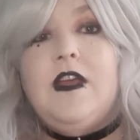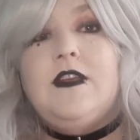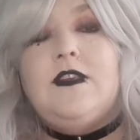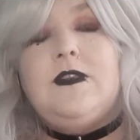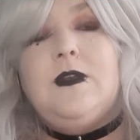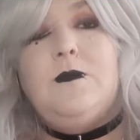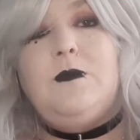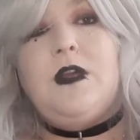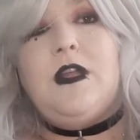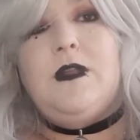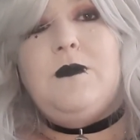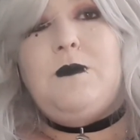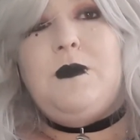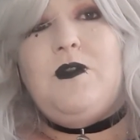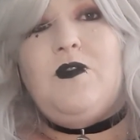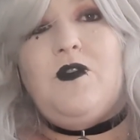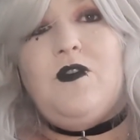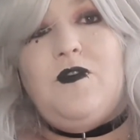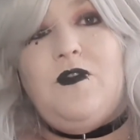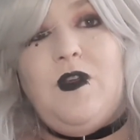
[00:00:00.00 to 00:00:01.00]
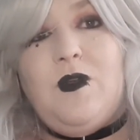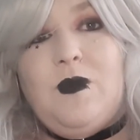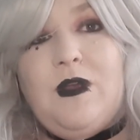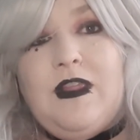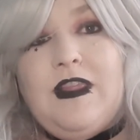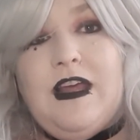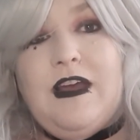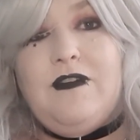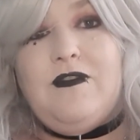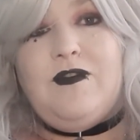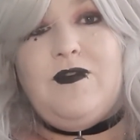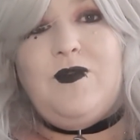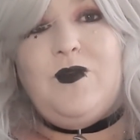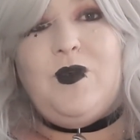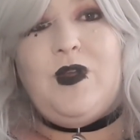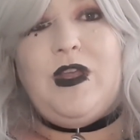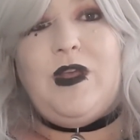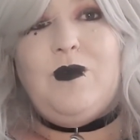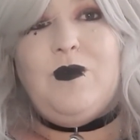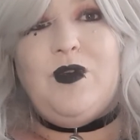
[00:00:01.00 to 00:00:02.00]
So I'm going to be reviewing that
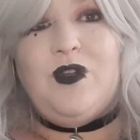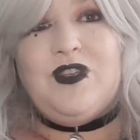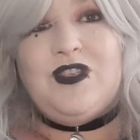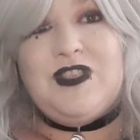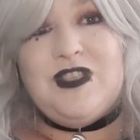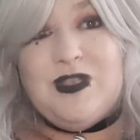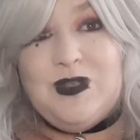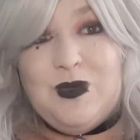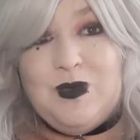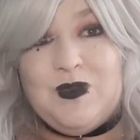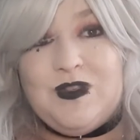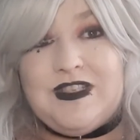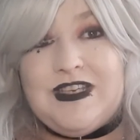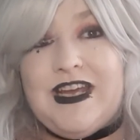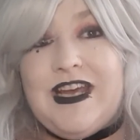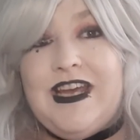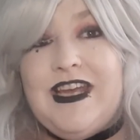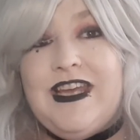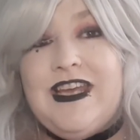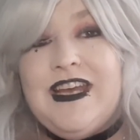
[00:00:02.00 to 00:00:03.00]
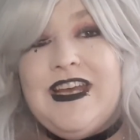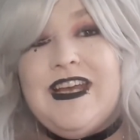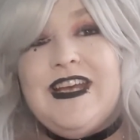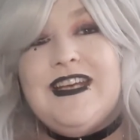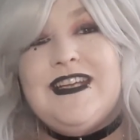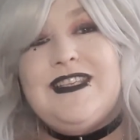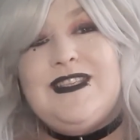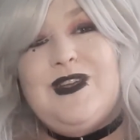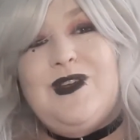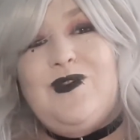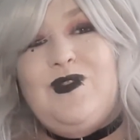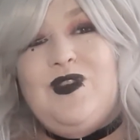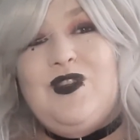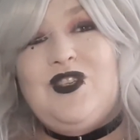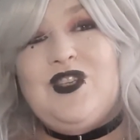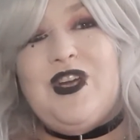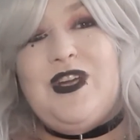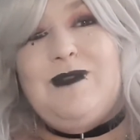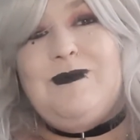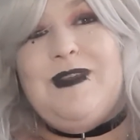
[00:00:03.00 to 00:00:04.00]
for you on Tuesday. So if you
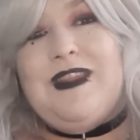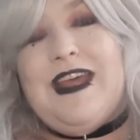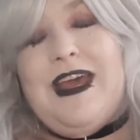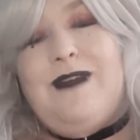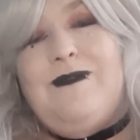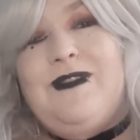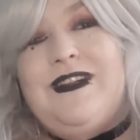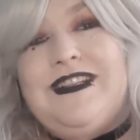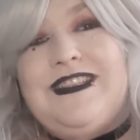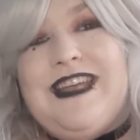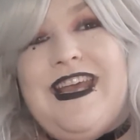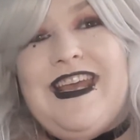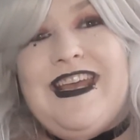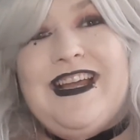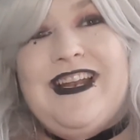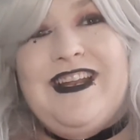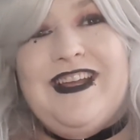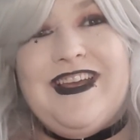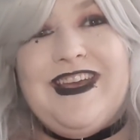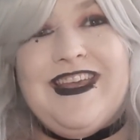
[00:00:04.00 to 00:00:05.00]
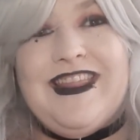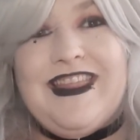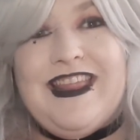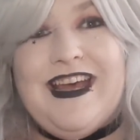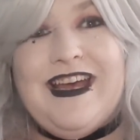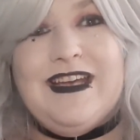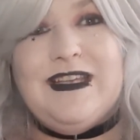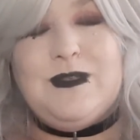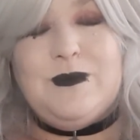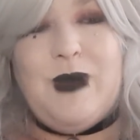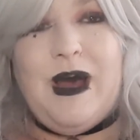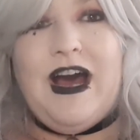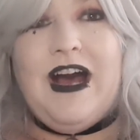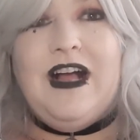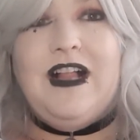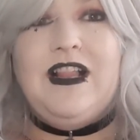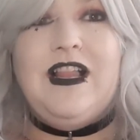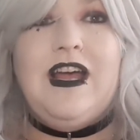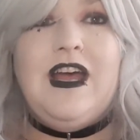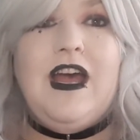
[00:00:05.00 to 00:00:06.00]
join me then, we'll take a look at that as
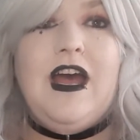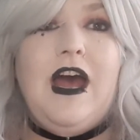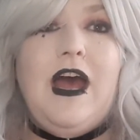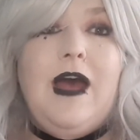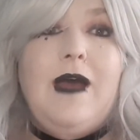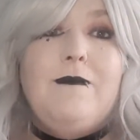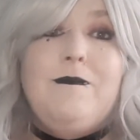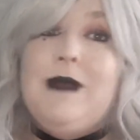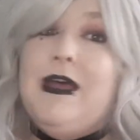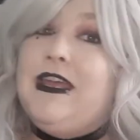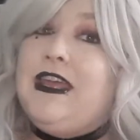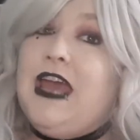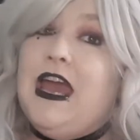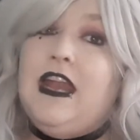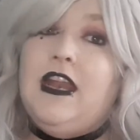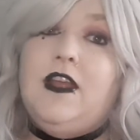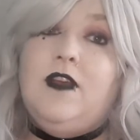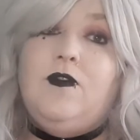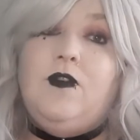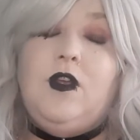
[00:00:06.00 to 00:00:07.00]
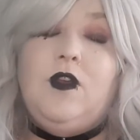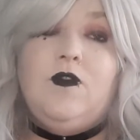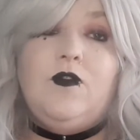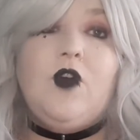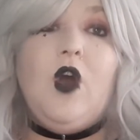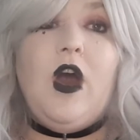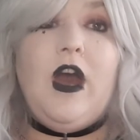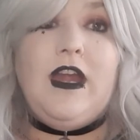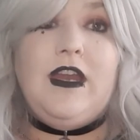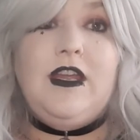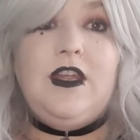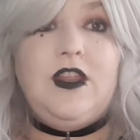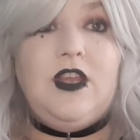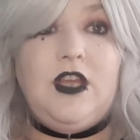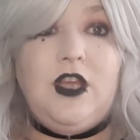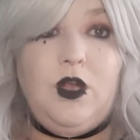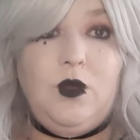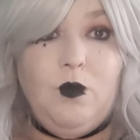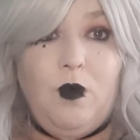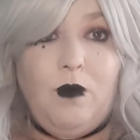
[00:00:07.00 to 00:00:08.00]
well. Again, if you've got
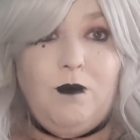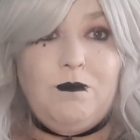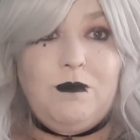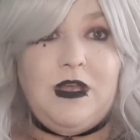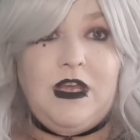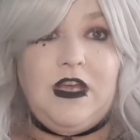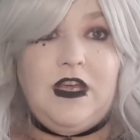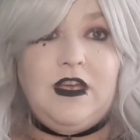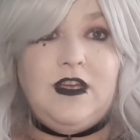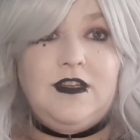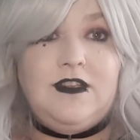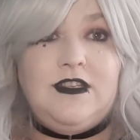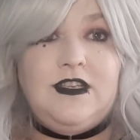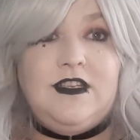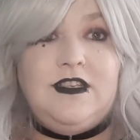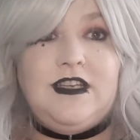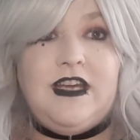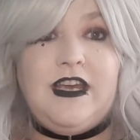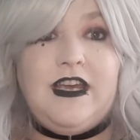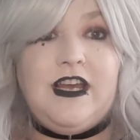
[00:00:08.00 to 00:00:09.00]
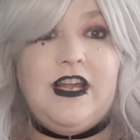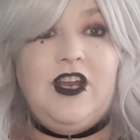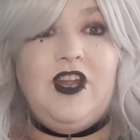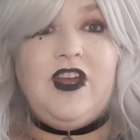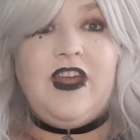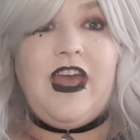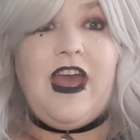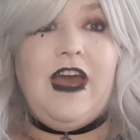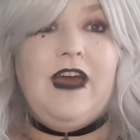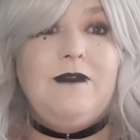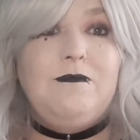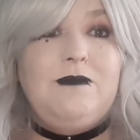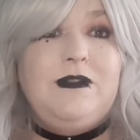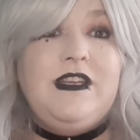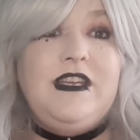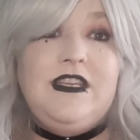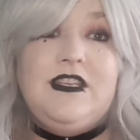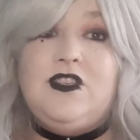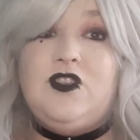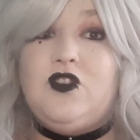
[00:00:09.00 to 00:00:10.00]
anything you want me to take a look at,
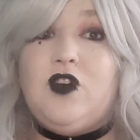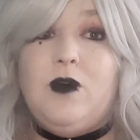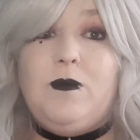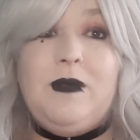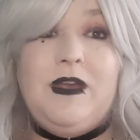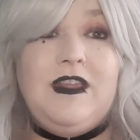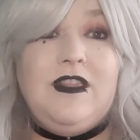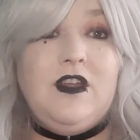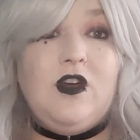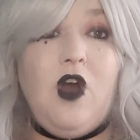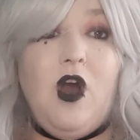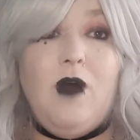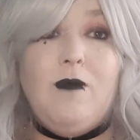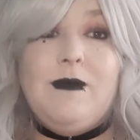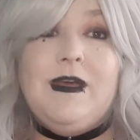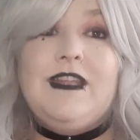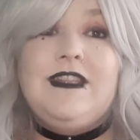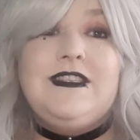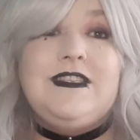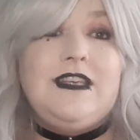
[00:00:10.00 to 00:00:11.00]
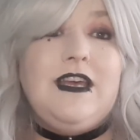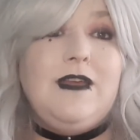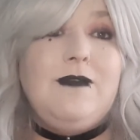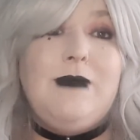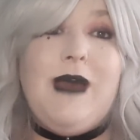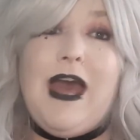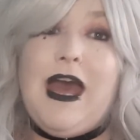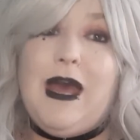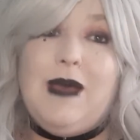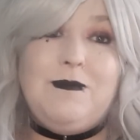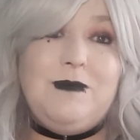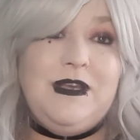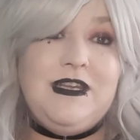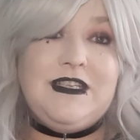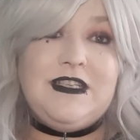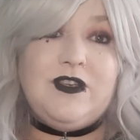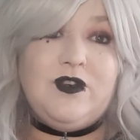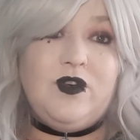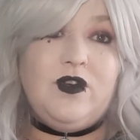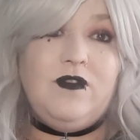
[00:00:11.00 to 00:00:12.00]
please drop it in the comments. I'm happy
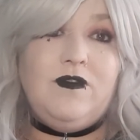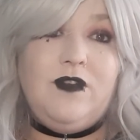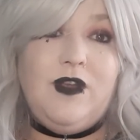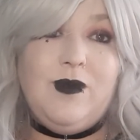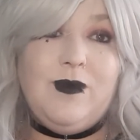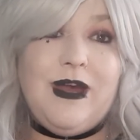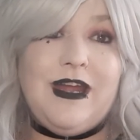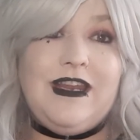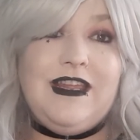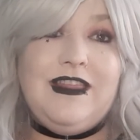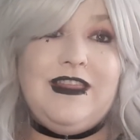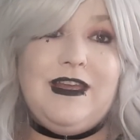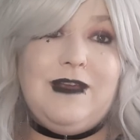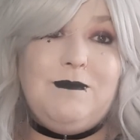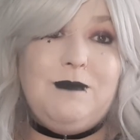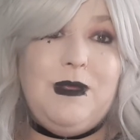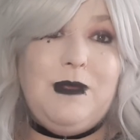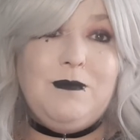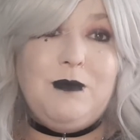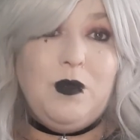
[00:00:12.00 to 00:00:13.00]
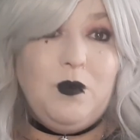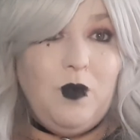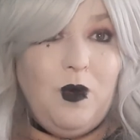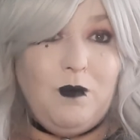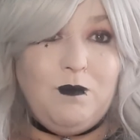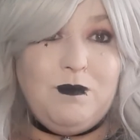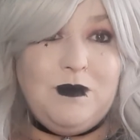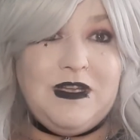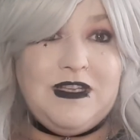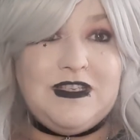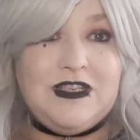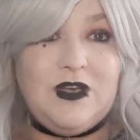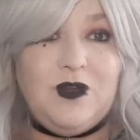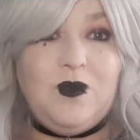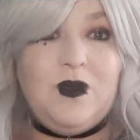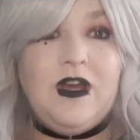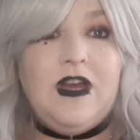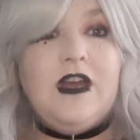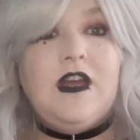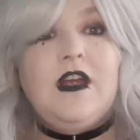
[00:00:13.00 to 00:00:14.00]
to review anything people want me
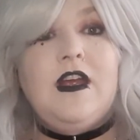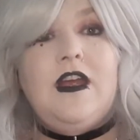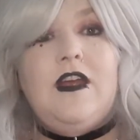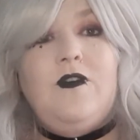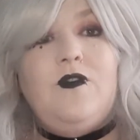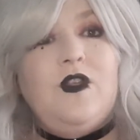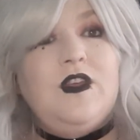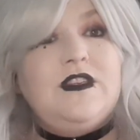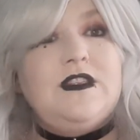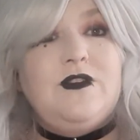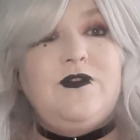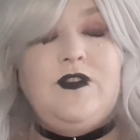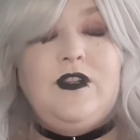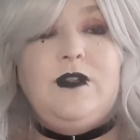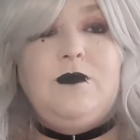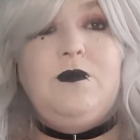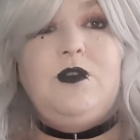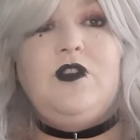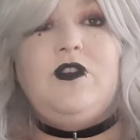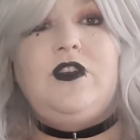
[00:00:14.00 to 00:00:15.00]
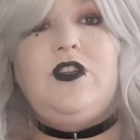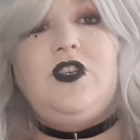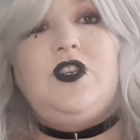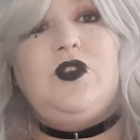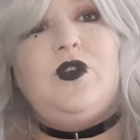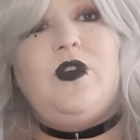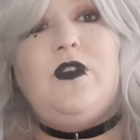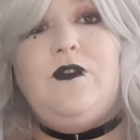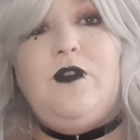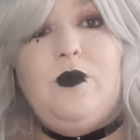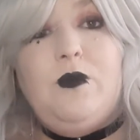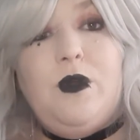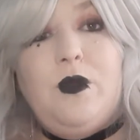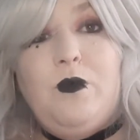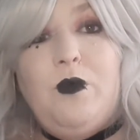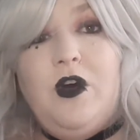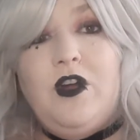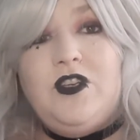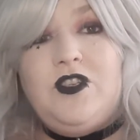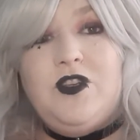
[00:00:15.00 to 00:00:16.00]
to. If there's a film you're unsure if you want to
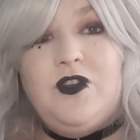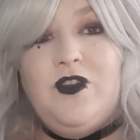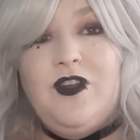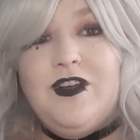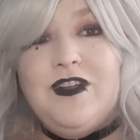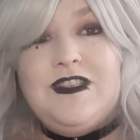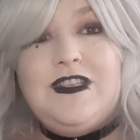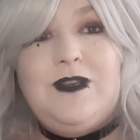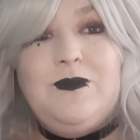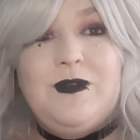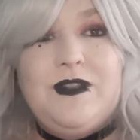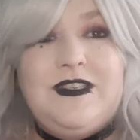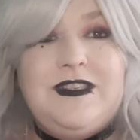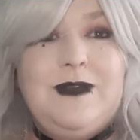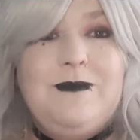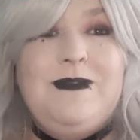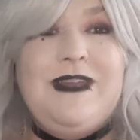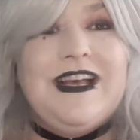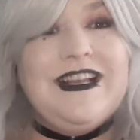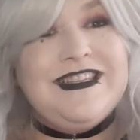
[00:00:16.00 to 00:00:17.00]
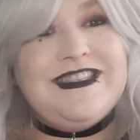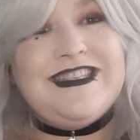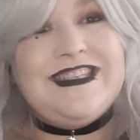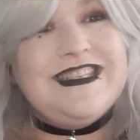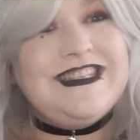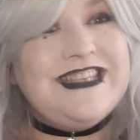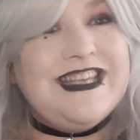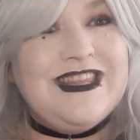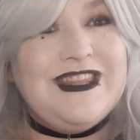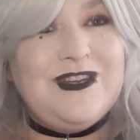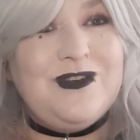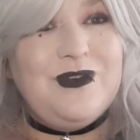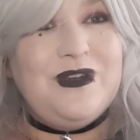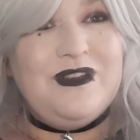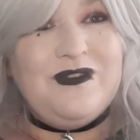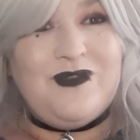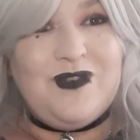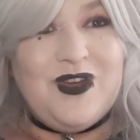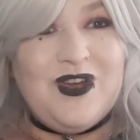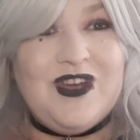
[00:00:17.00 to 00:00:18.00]
watch or not, so you want somebody else to sit through
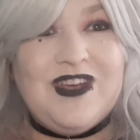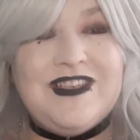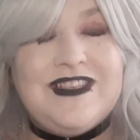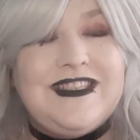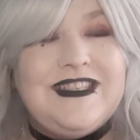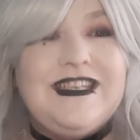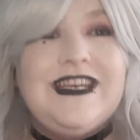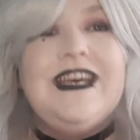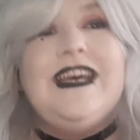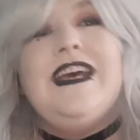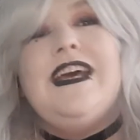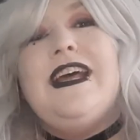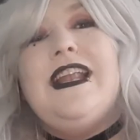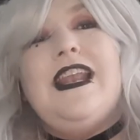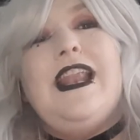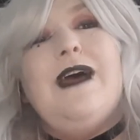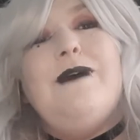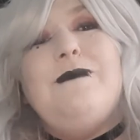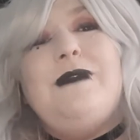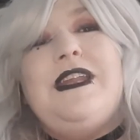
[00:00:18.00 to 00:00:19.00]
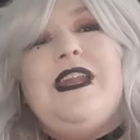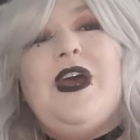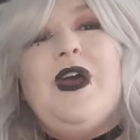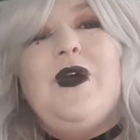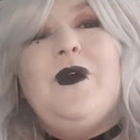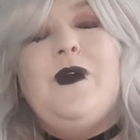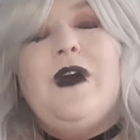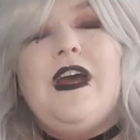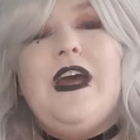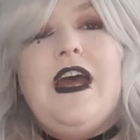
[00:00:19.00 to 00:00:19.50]
it first, let me know.